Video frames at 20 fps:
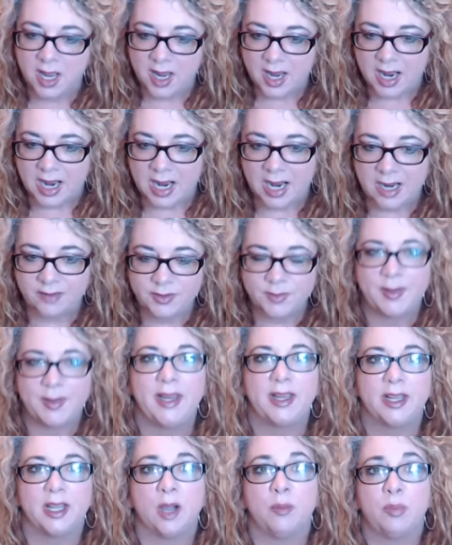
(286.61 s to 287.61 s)
I have to
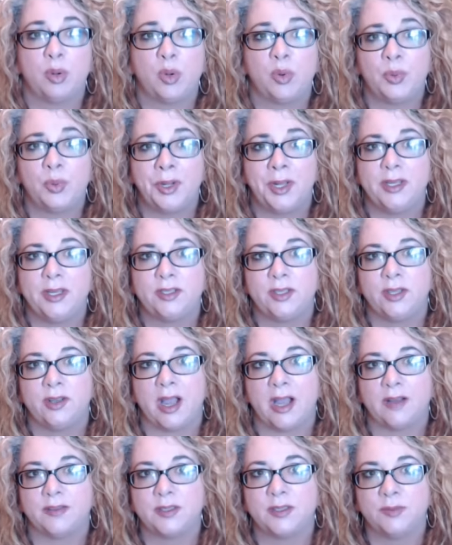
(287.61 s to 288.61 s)
make a point to
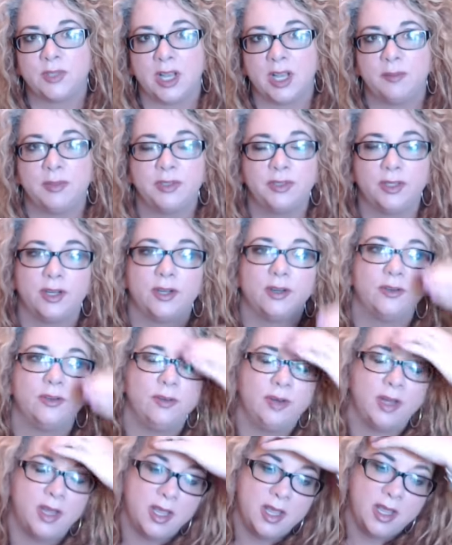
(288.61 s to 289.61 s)
have some time alone,
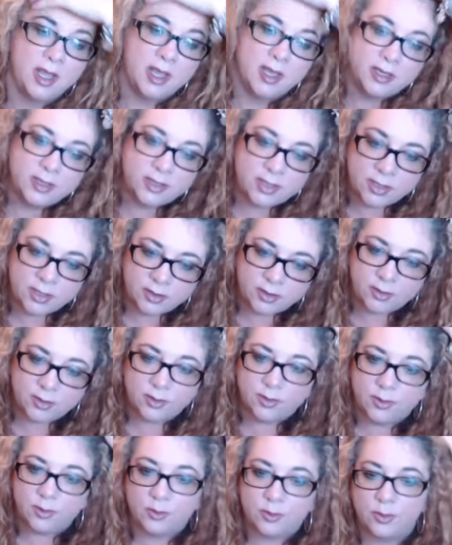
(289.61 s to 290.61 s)

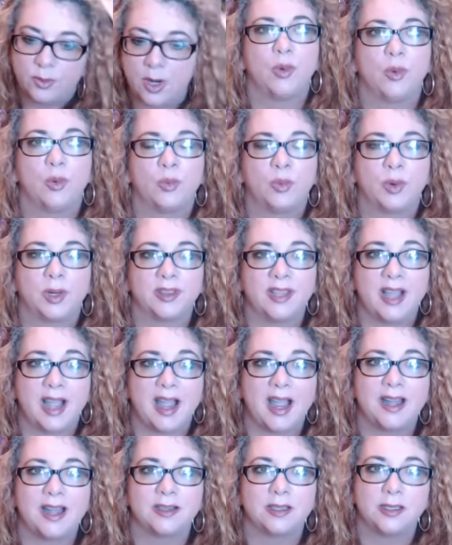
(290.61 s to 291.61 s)
to
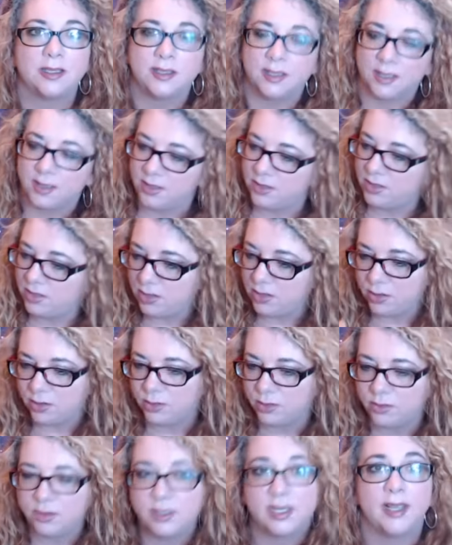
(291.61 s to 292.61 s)
relax,
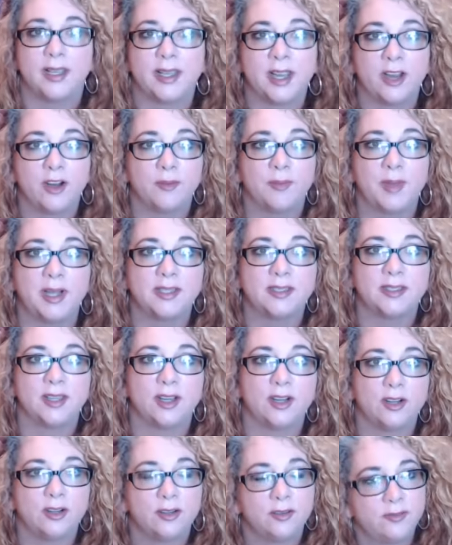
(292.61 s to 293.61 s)
to take care of
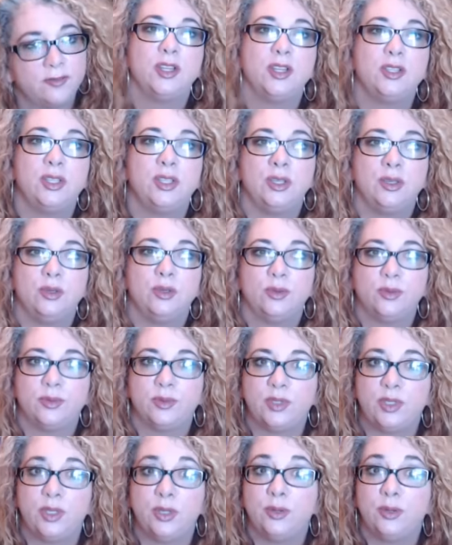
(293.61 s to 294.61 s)
myself, to
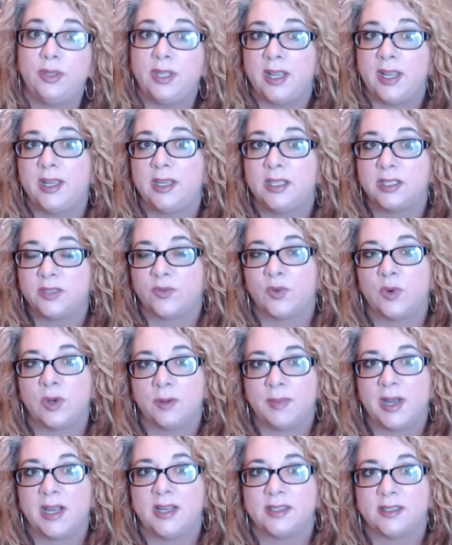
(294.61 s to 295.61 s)
do things for
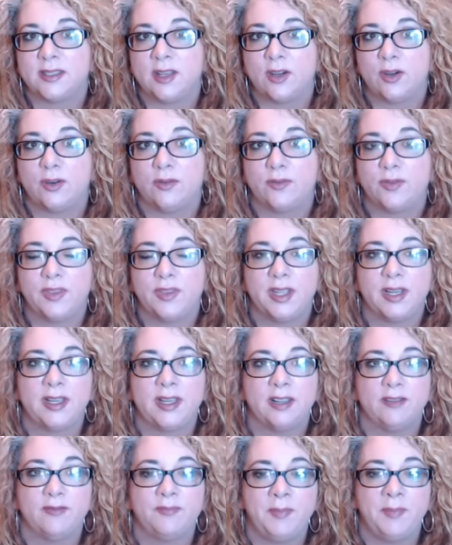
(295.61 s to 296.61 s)
myself that
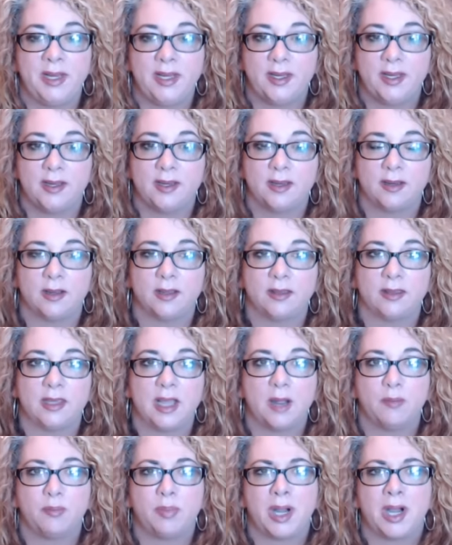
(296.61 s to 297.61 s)
give me that
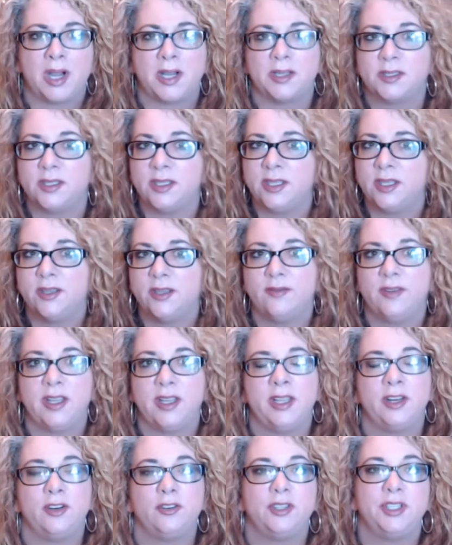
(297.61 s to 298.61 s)
positive
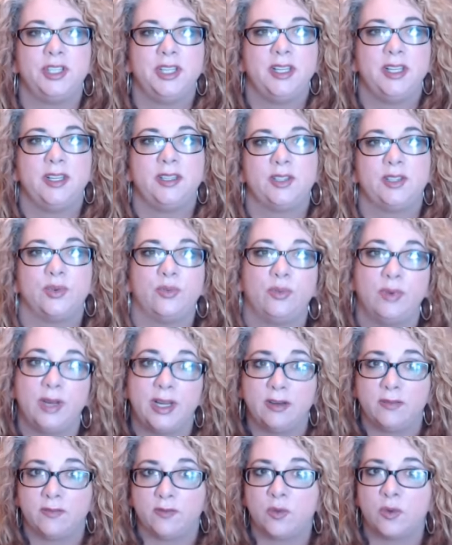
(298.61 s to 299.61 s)
energy to
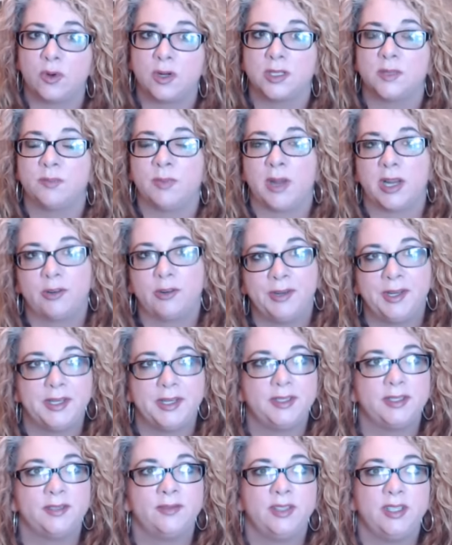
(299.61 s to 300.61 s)
reinforce my
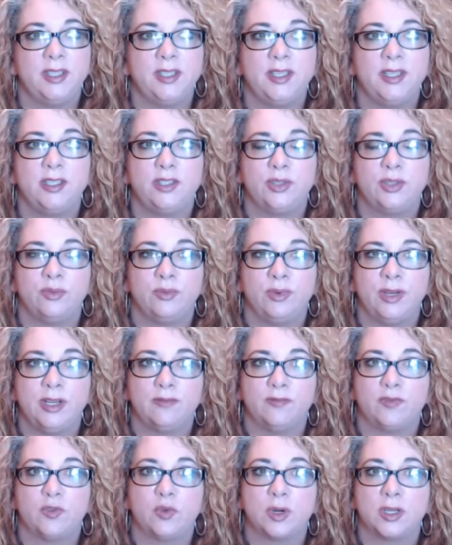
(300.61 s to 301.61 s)
creativity, to
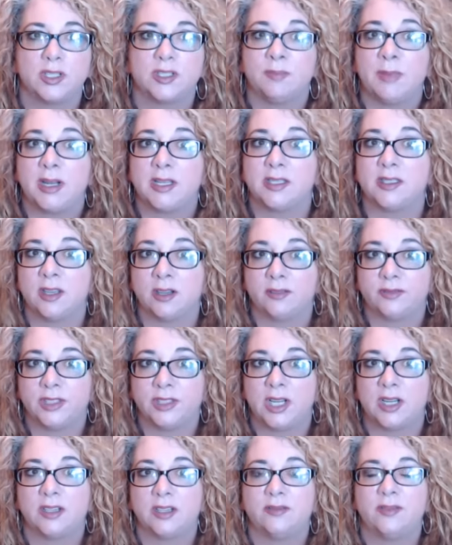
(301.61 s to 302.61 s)
reinforce my self
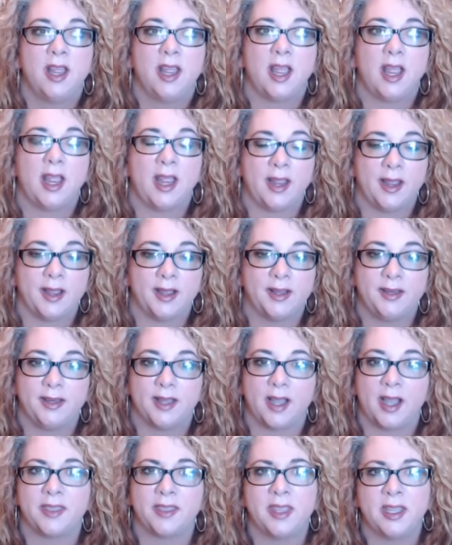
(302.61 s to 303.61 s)
love. And
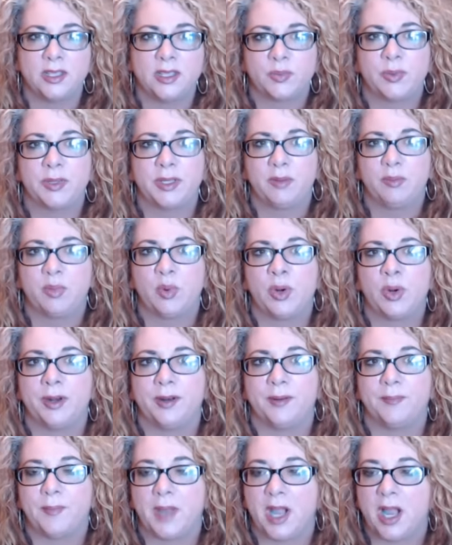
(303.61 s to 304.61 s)
I think it's really important.
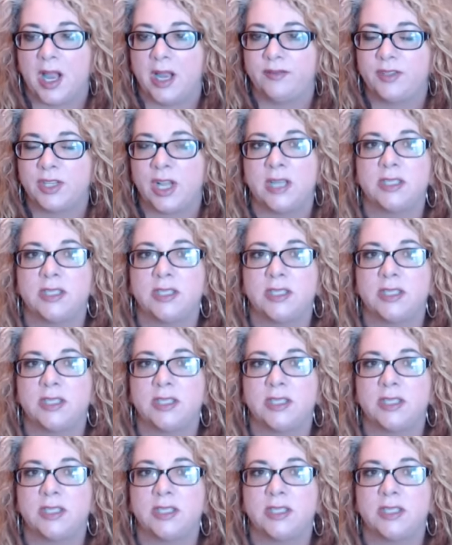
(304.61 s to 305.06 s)
I've talked